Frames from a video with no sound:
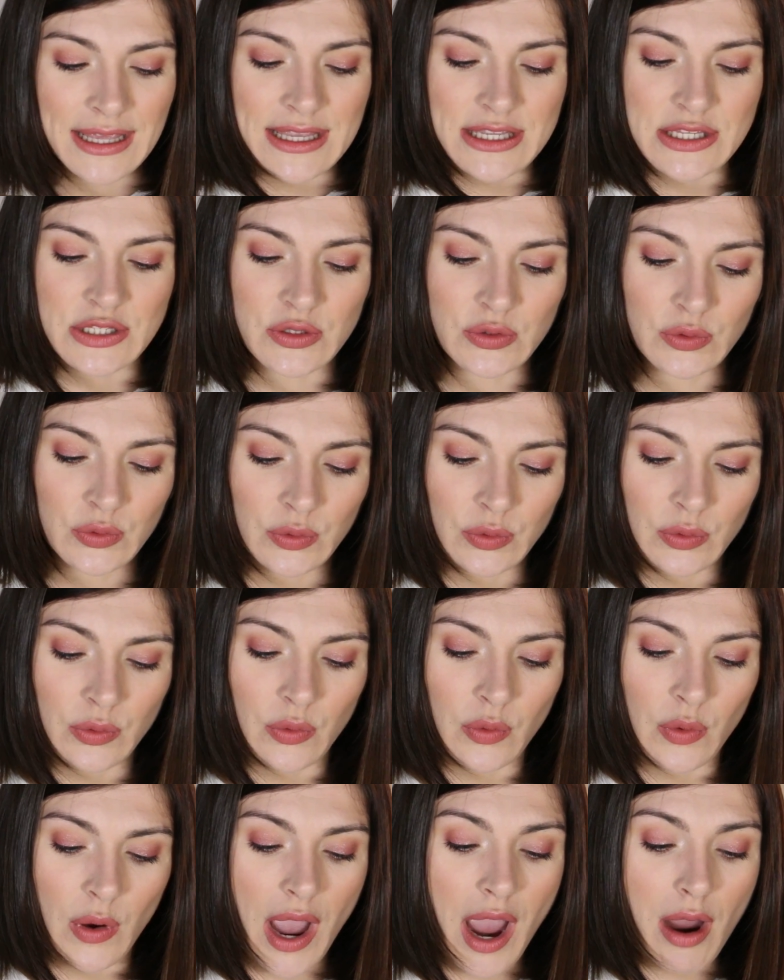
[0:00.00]

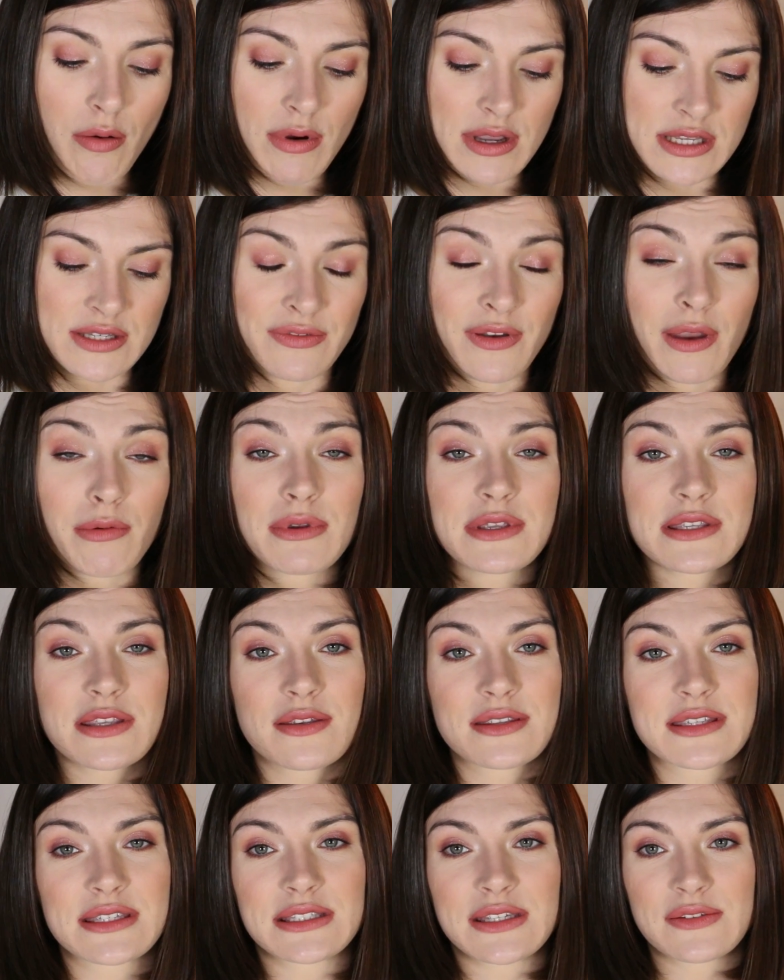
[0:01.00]
So I was very
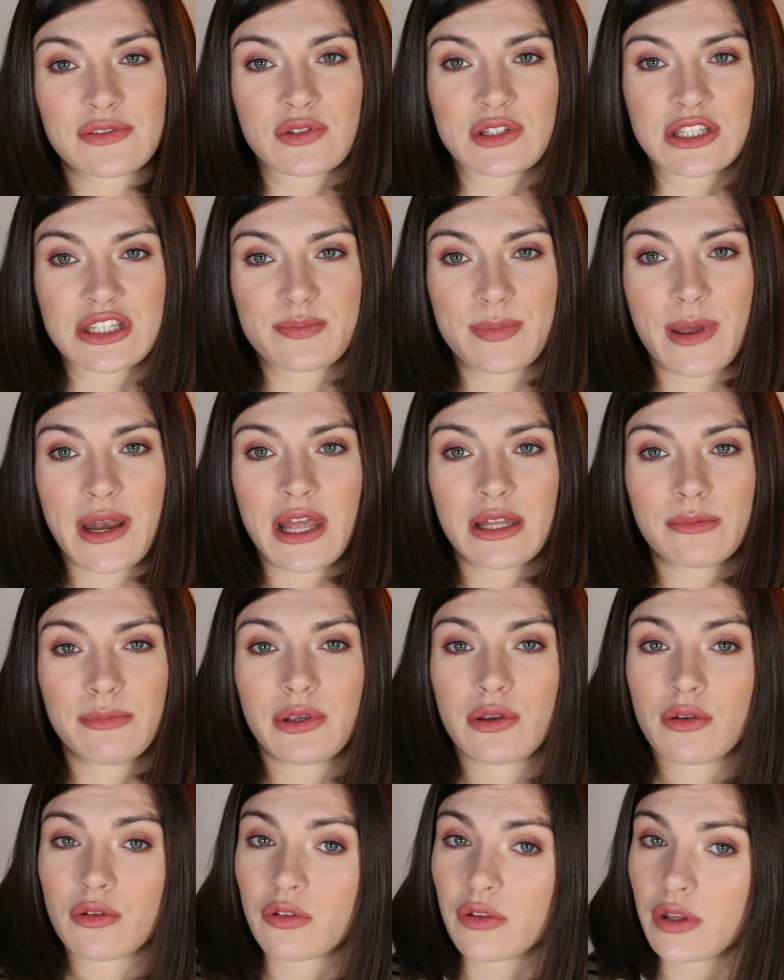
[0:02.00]
sensitive to this palette
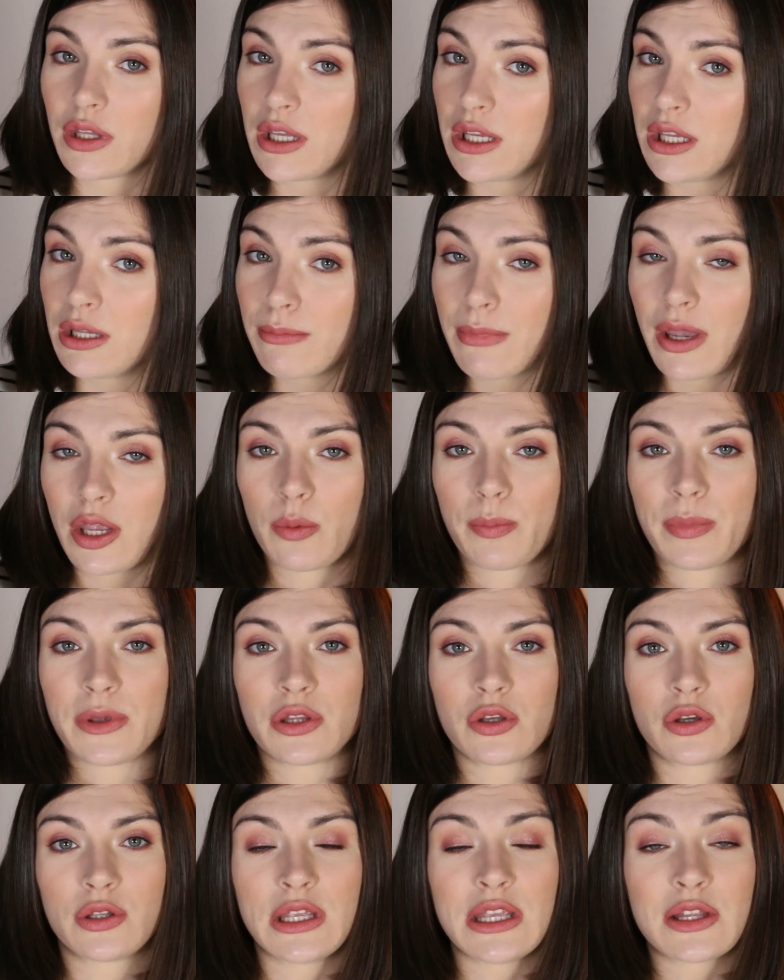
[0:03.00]
because in my
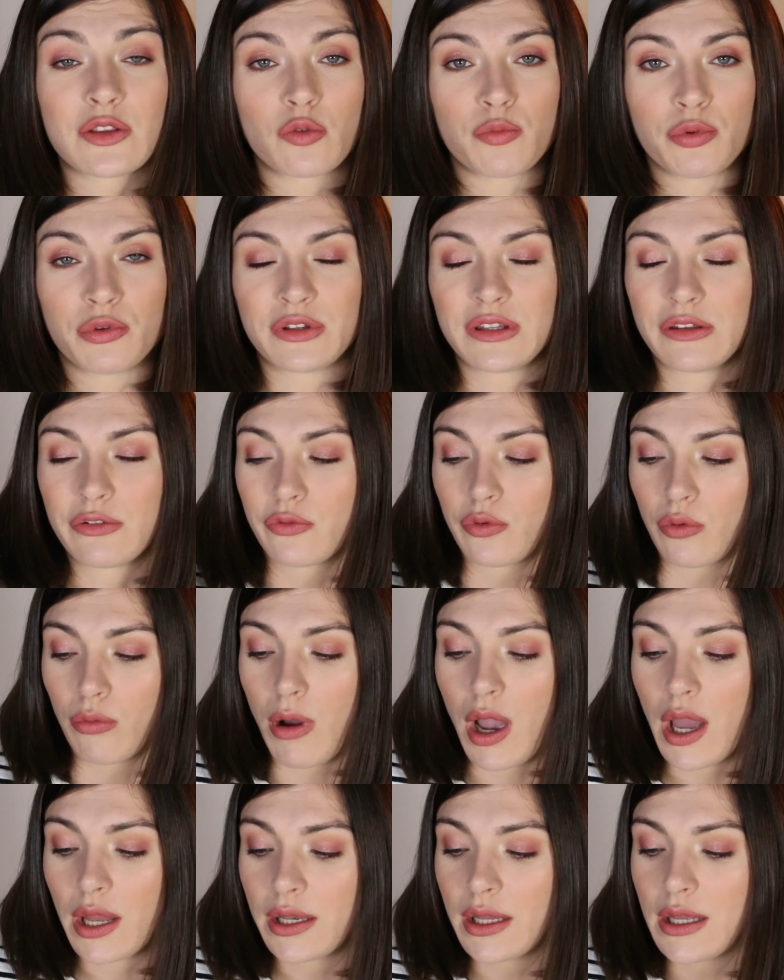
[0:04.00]
opinion it's a beautiful
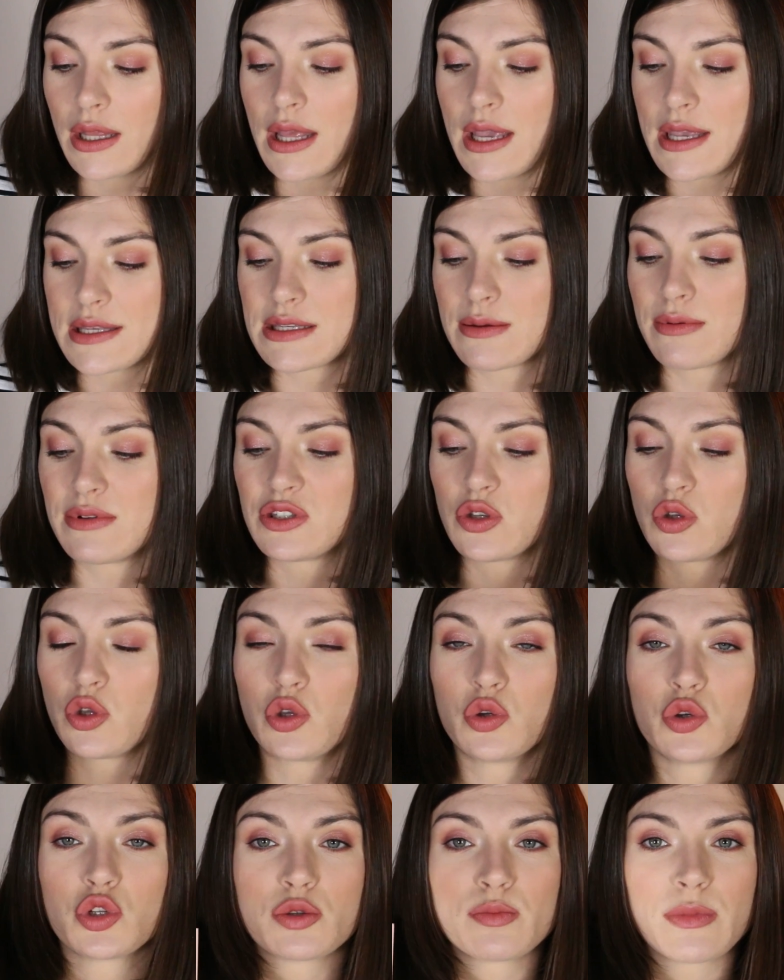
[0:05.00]
one. There is a
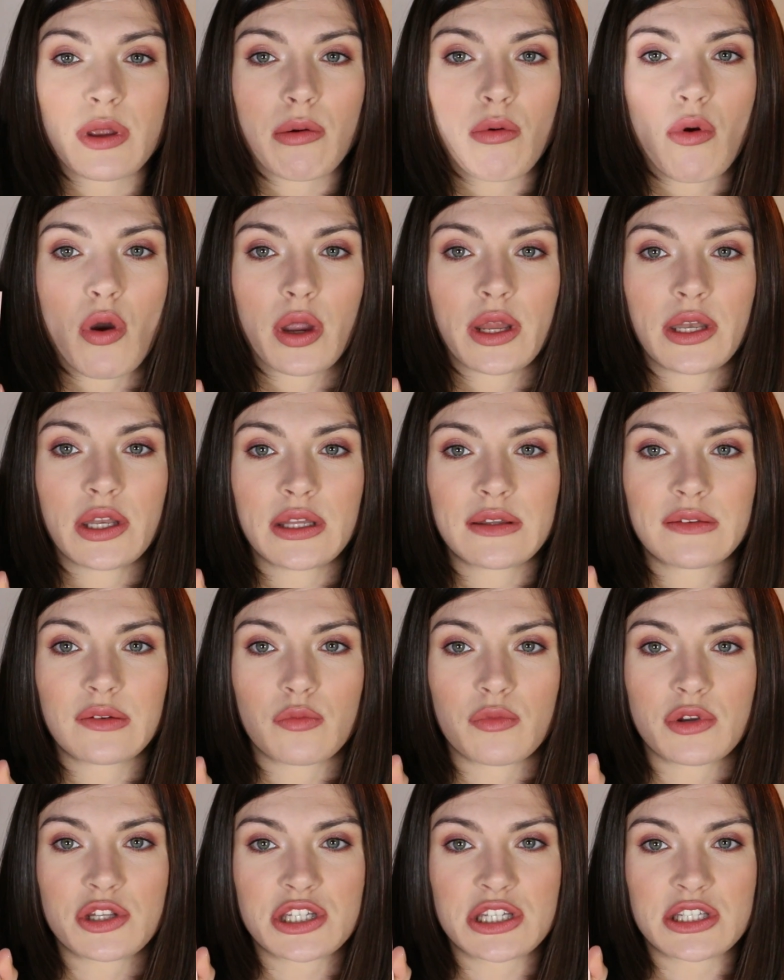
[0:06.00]
huge mirror in it,
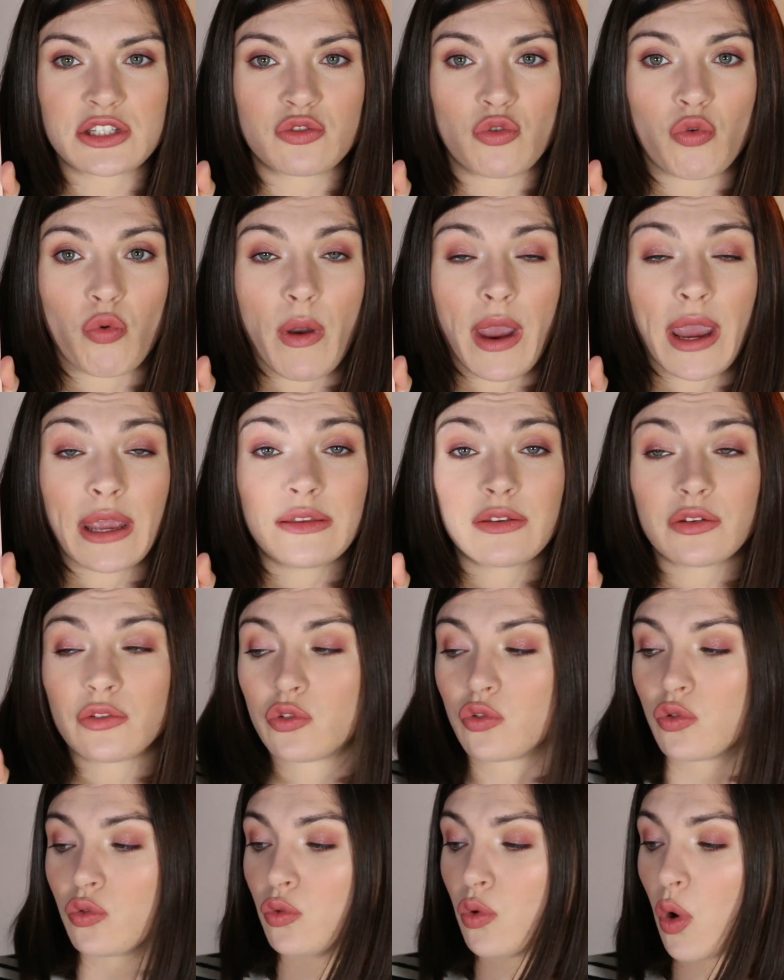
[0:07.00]
which is great
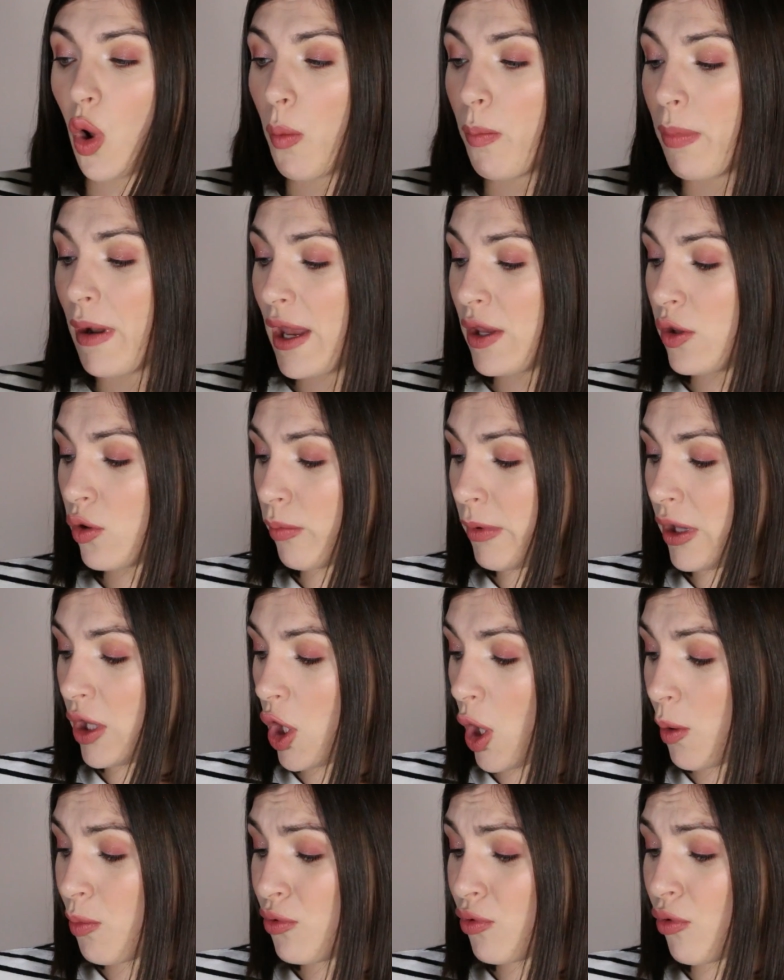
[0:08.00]
to apply your
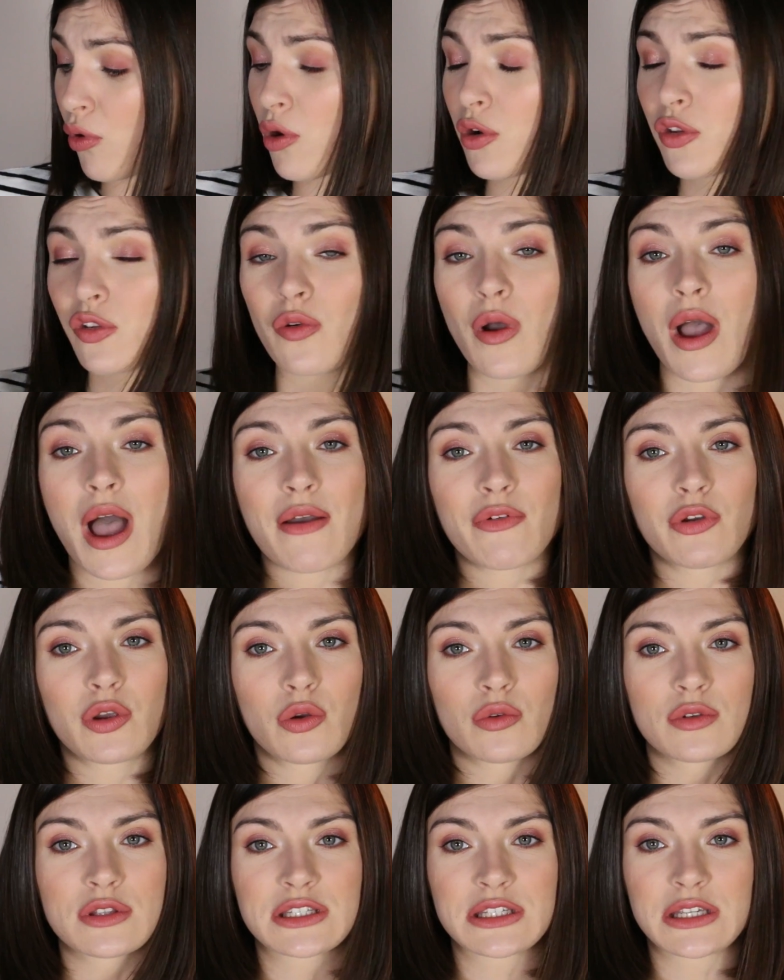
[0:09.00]
makeup. You also have a
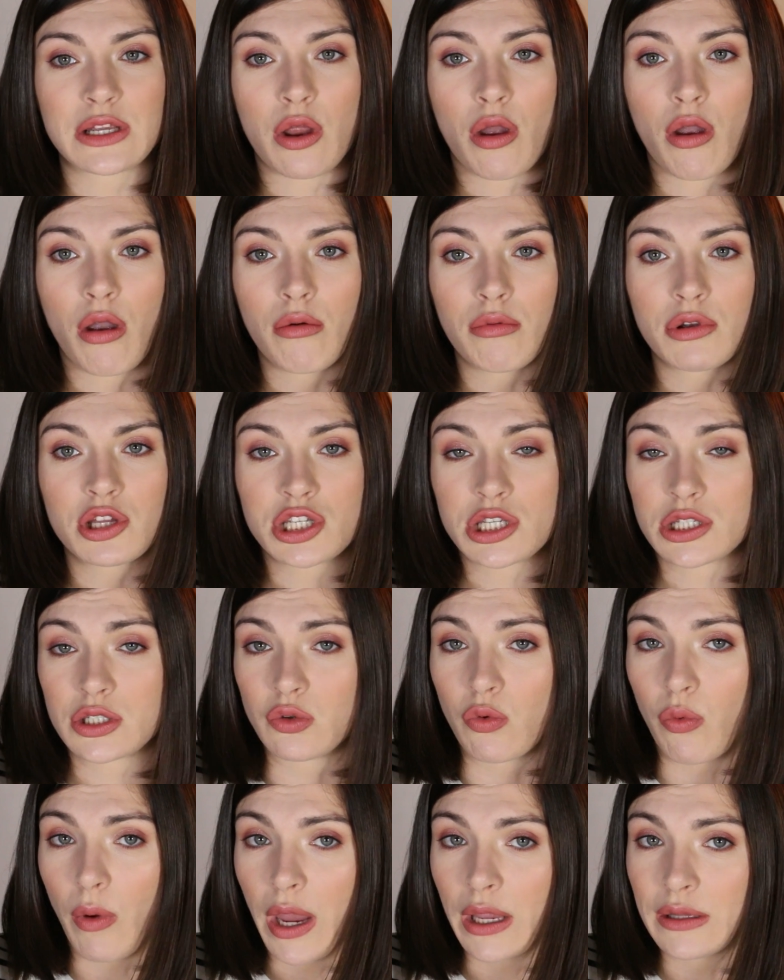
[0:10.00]
concealer, which is
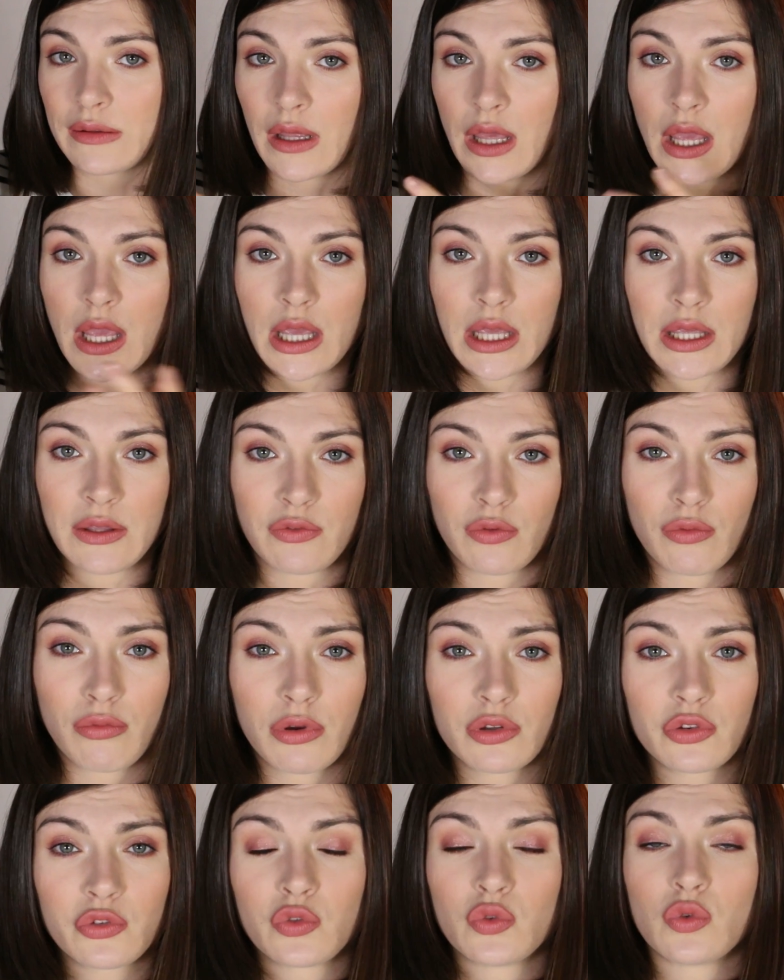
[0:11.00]
great if you
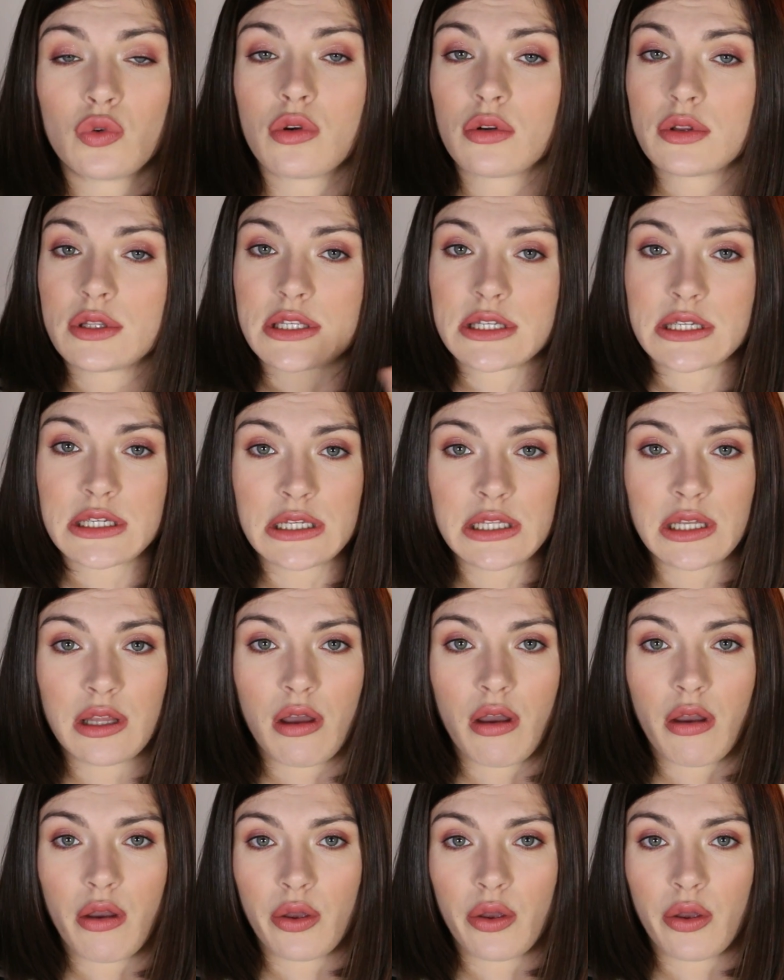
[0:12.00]
want to conceal